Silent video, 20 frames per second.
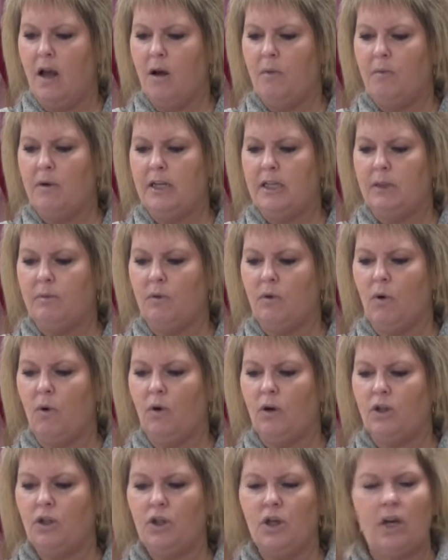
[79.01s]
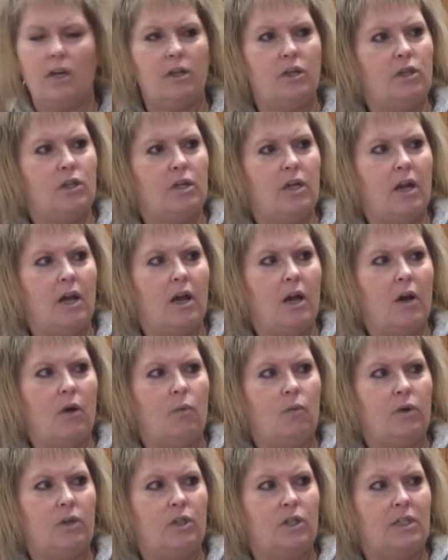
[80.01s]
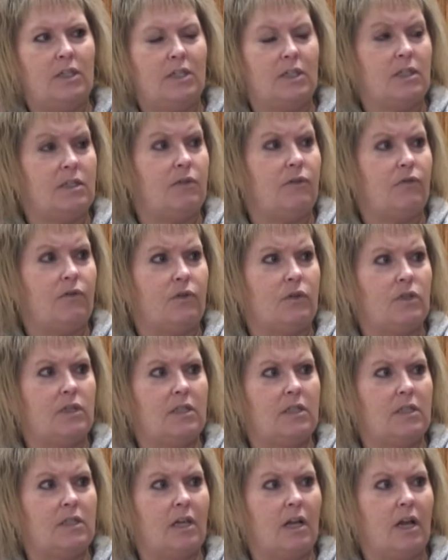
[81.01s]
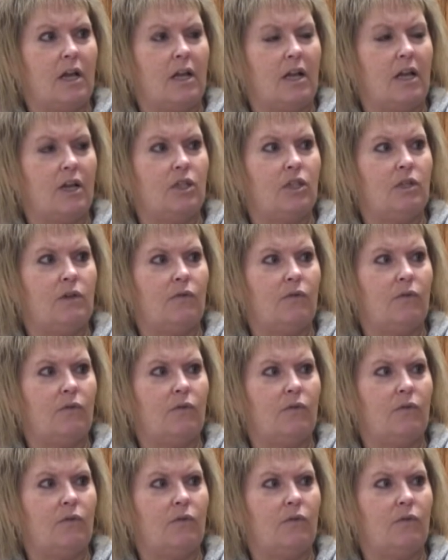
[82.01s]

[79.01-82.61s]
Municipal Court Judge, which is the first election